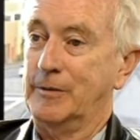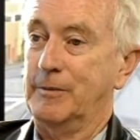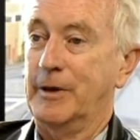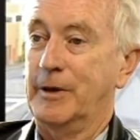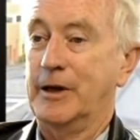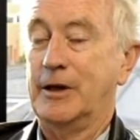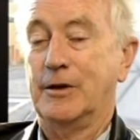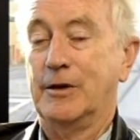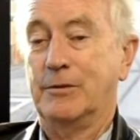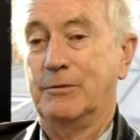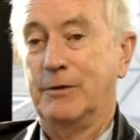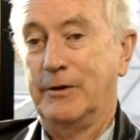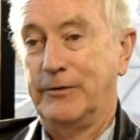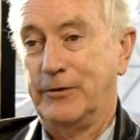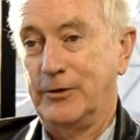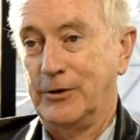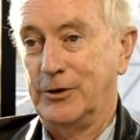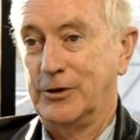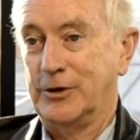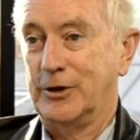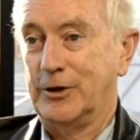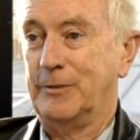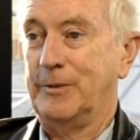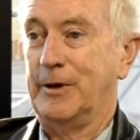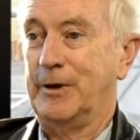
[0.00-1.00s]
Make it
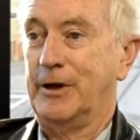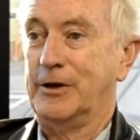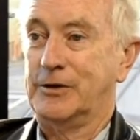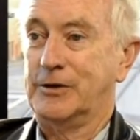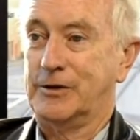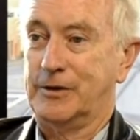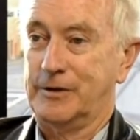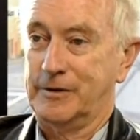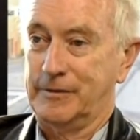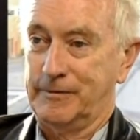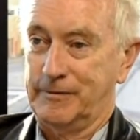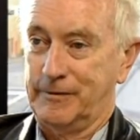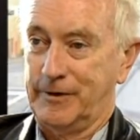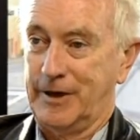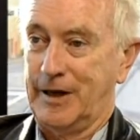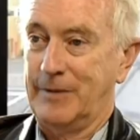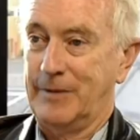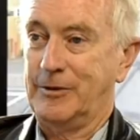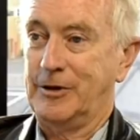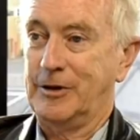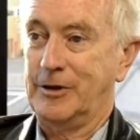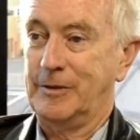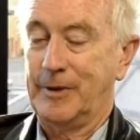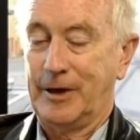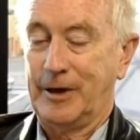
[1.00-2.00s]
refugee-based and
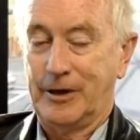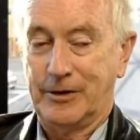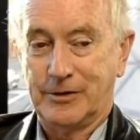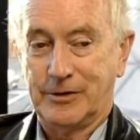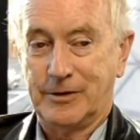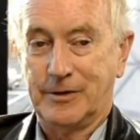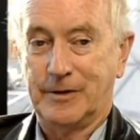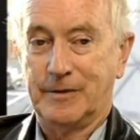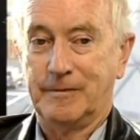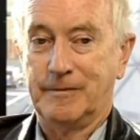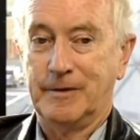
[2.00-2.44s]
family-based